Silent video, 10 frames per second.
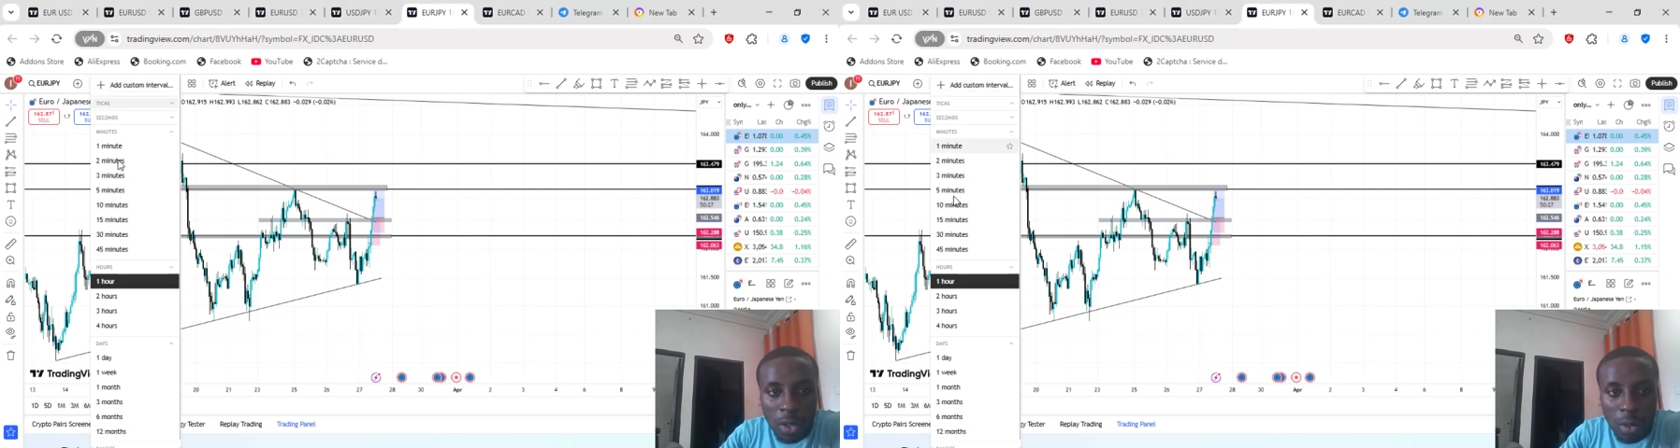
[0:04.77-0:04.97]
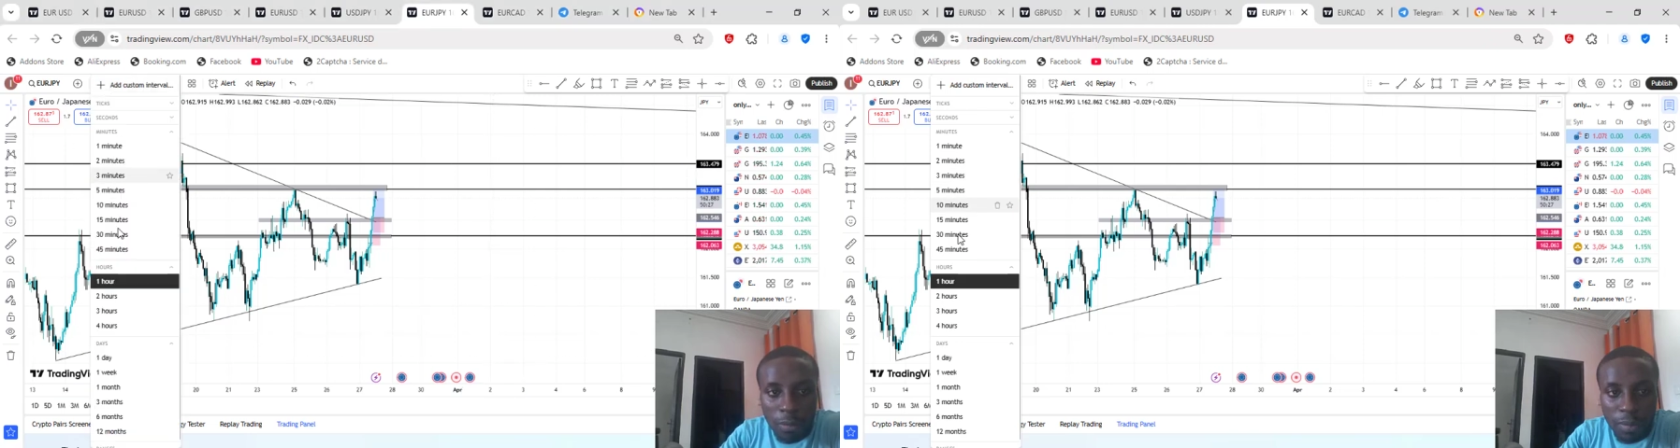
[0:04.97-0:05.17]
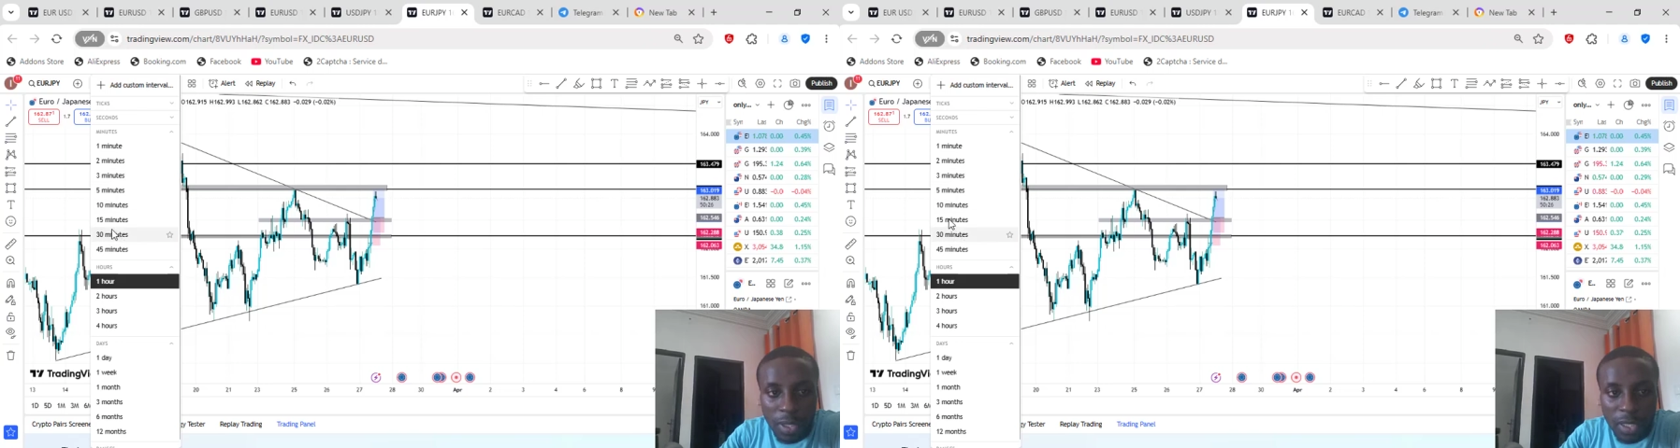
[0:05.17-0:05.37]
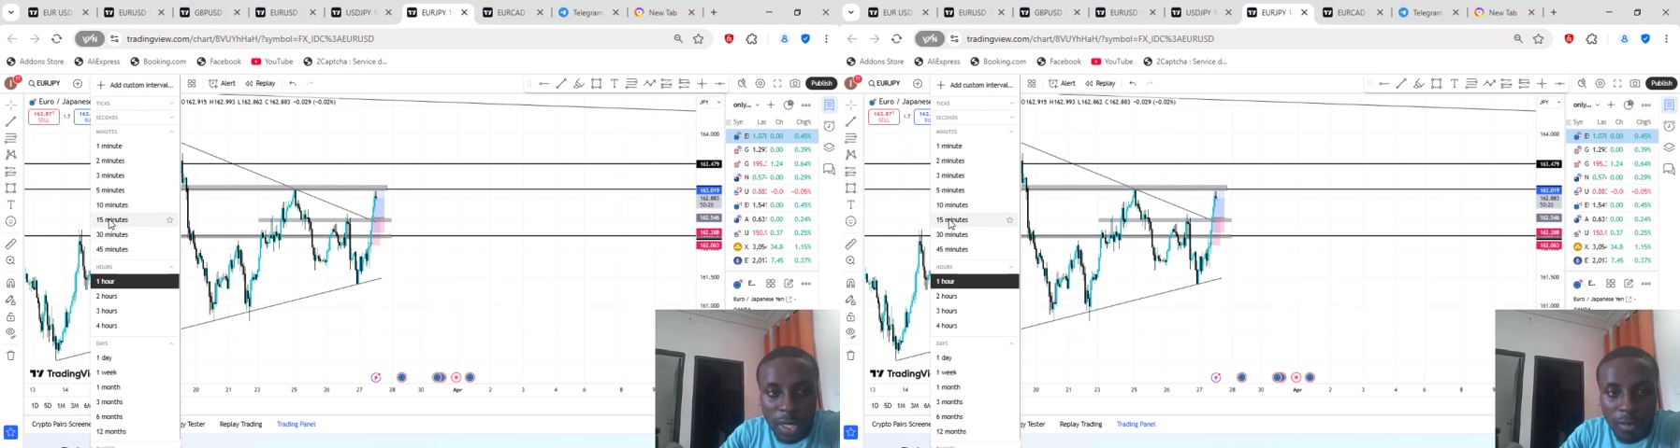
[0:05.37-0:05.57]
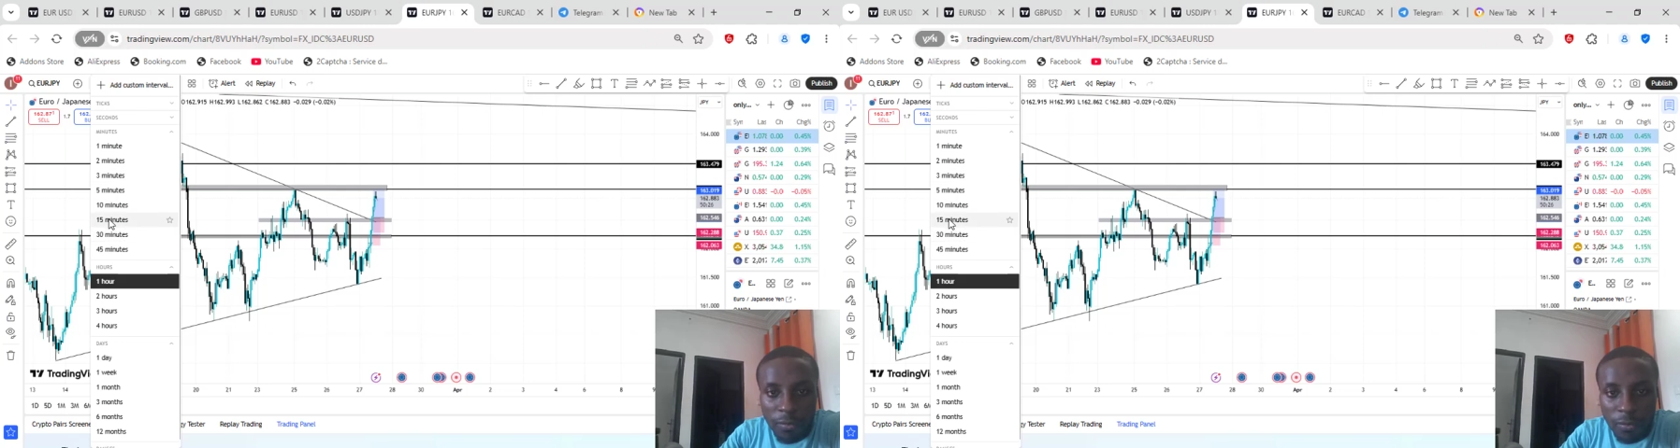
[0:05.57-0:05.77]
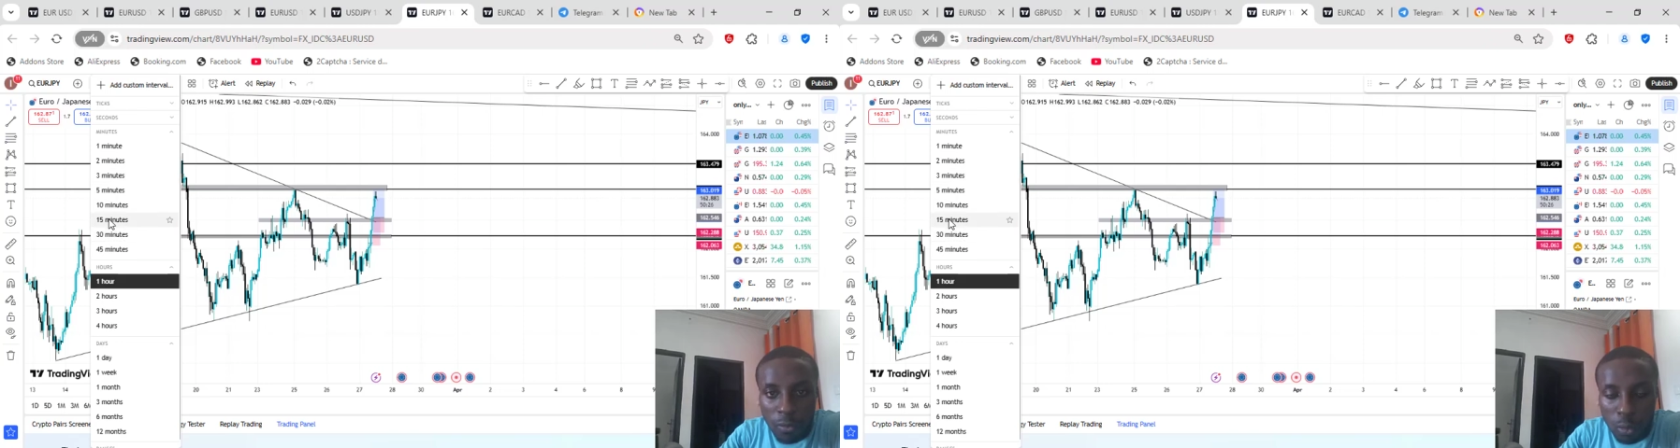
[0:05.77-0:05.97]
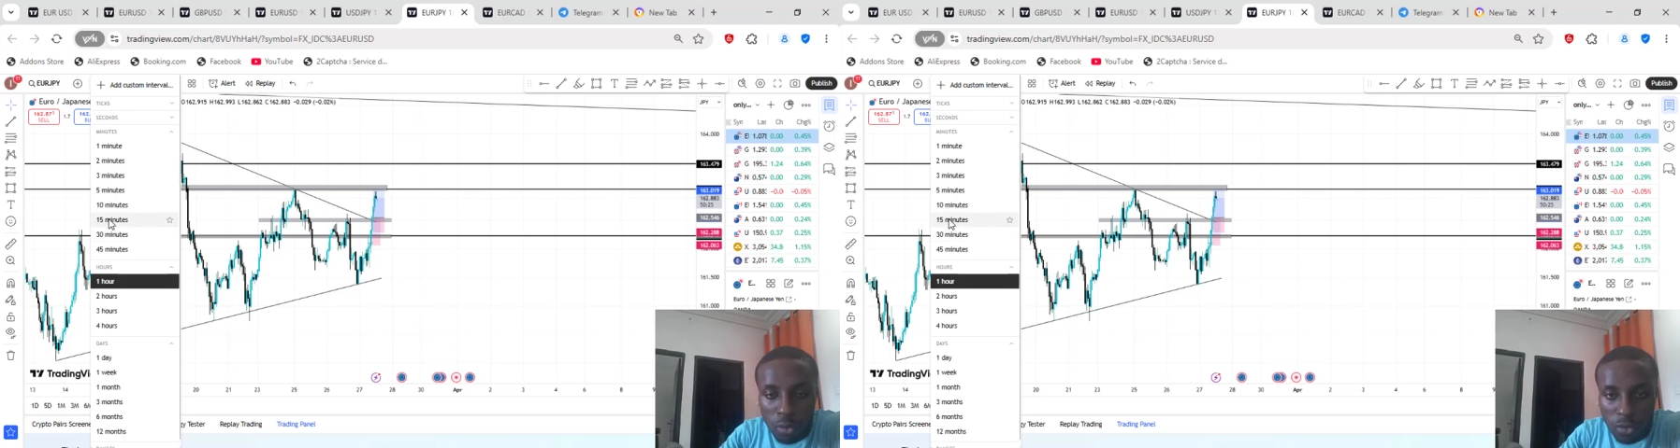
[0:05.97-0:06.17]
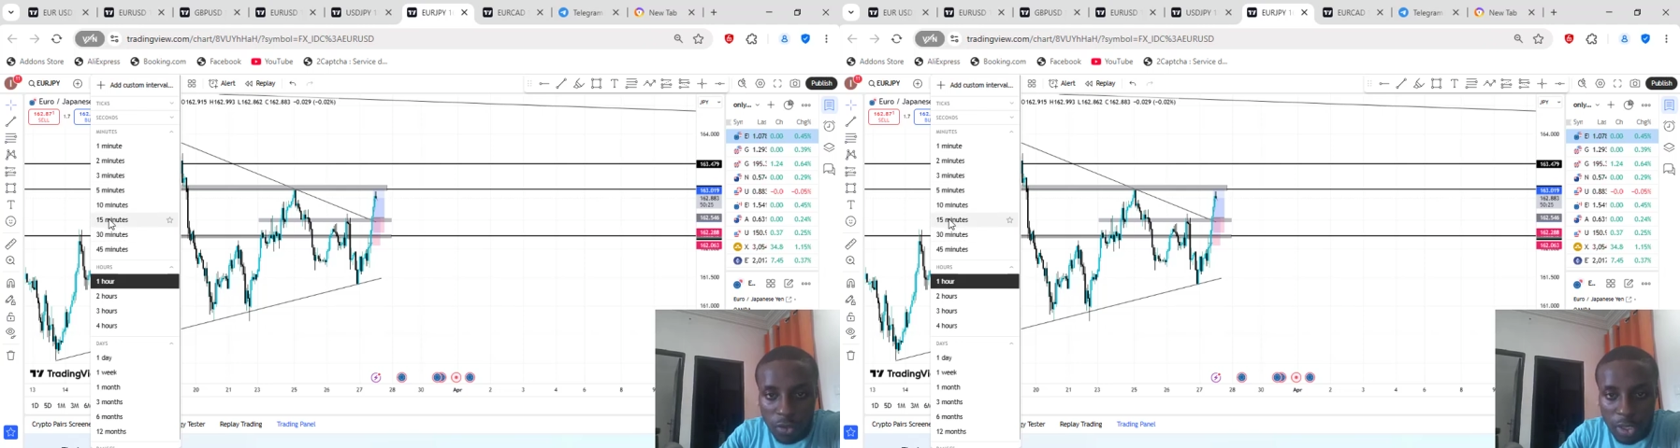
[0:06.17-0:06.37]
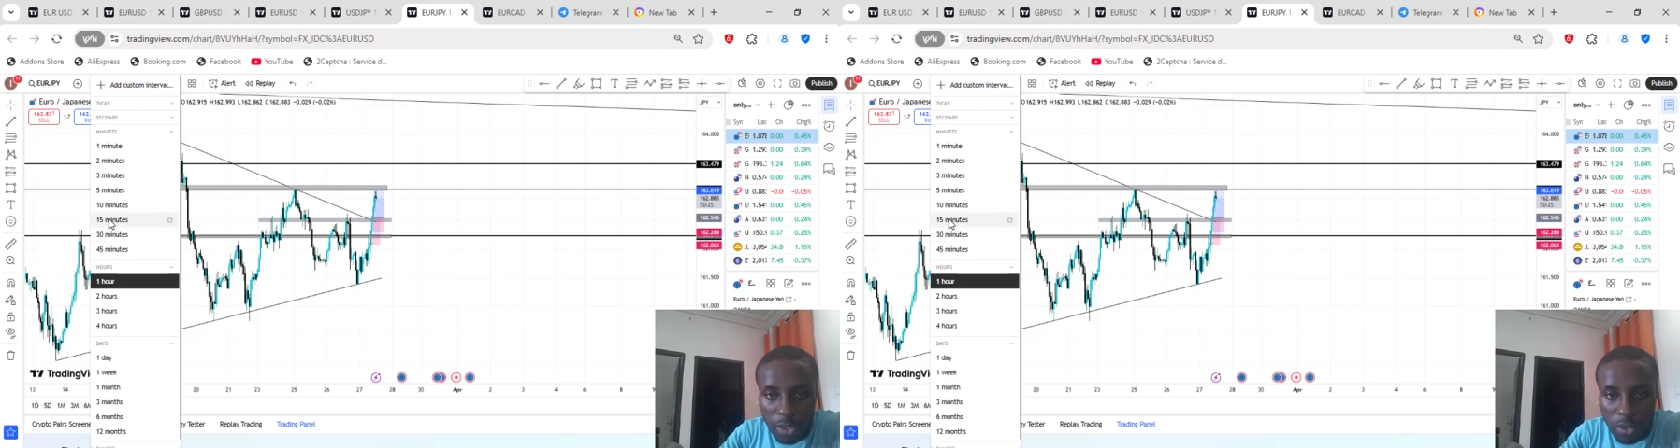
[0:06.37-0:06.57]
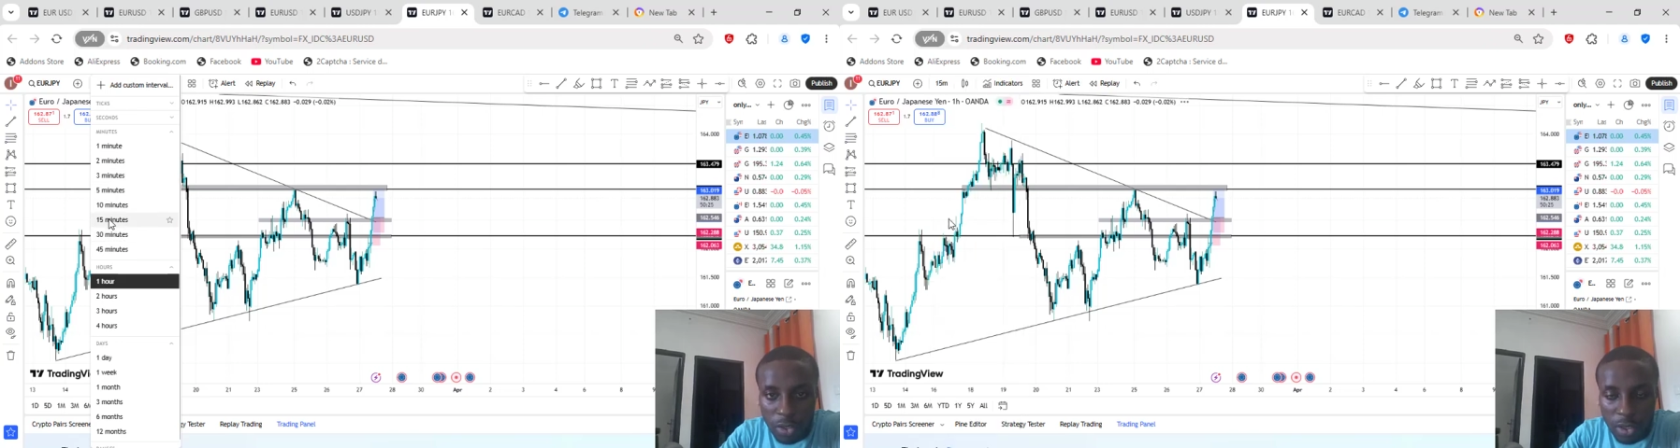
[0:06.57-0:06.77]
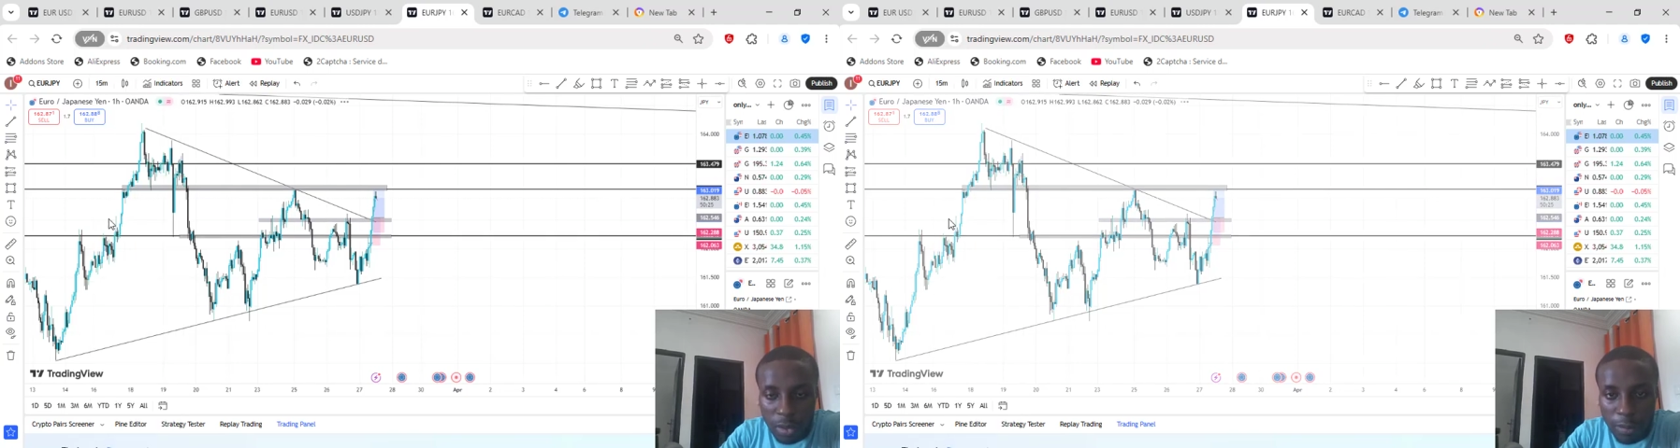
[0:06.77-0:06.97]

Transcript: complete and full strategy,